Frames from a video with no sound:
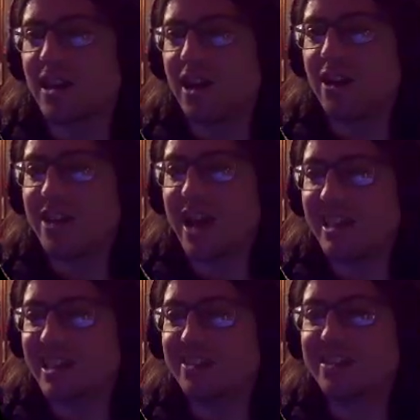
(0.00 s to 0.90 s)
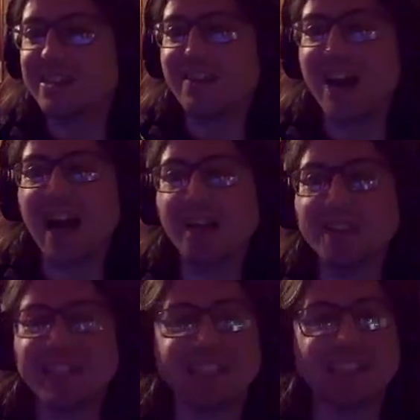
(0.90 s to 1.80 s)
Ah. Okay, so you don't have
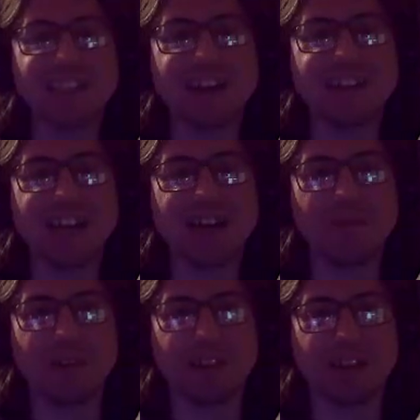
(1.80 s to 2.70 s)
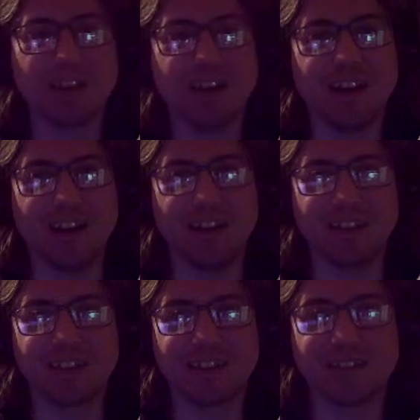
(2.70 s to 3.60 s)
to start out with the
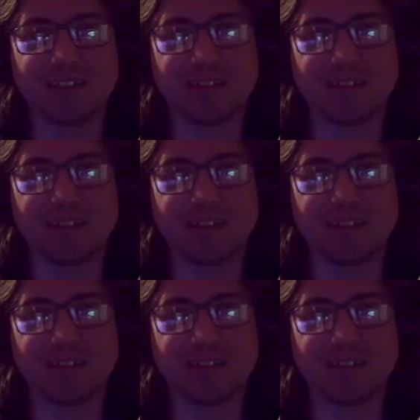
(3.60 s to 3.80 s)
cards.